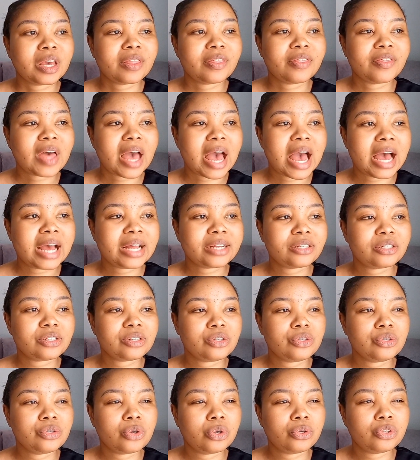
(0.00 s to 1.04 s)
that,
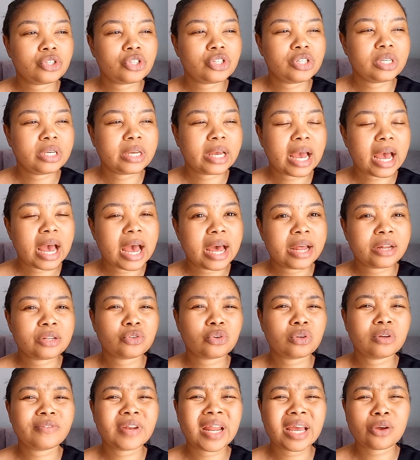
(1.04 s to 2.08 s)
you know, she can
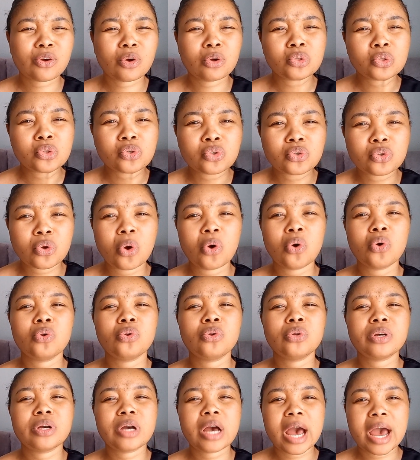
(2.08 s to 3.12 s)
sort of like
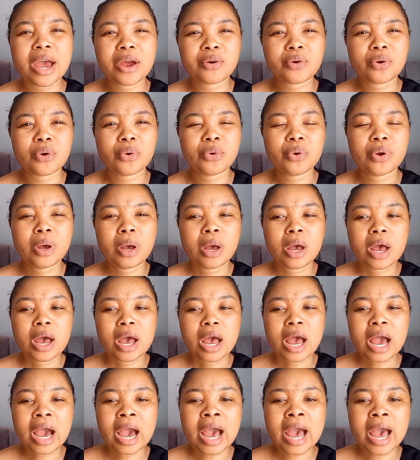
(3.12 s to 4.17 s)
console Kairo
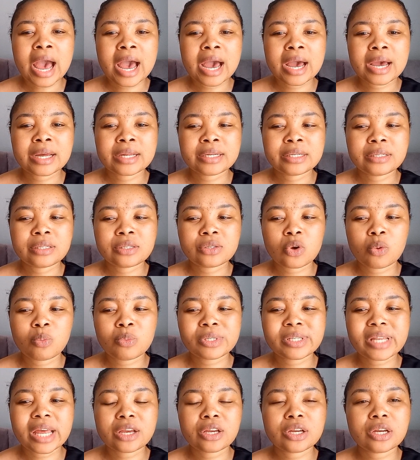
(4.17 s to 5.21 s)
and
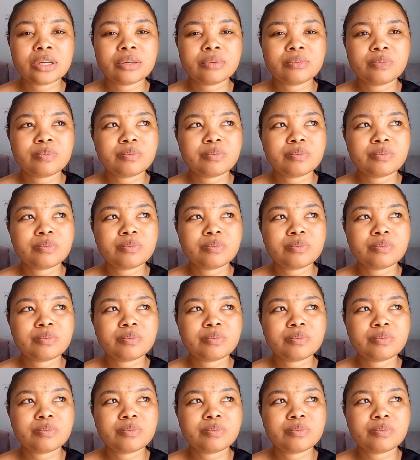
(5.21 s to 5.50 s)
almost like